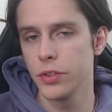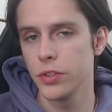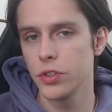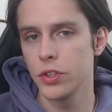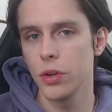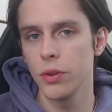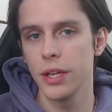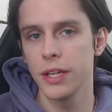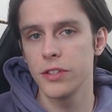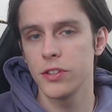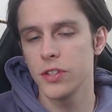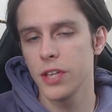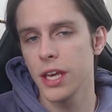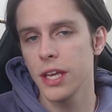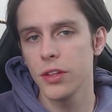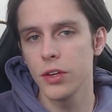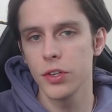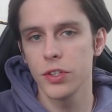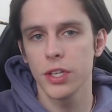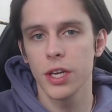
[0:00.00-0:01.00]
So let's say
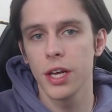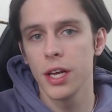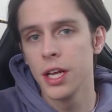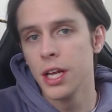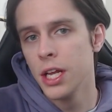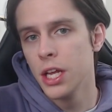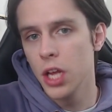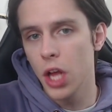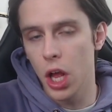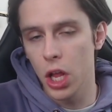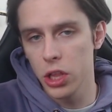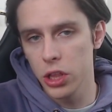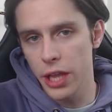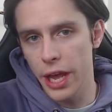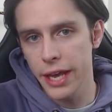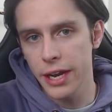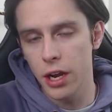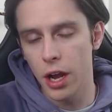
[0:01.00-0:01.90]
there's a light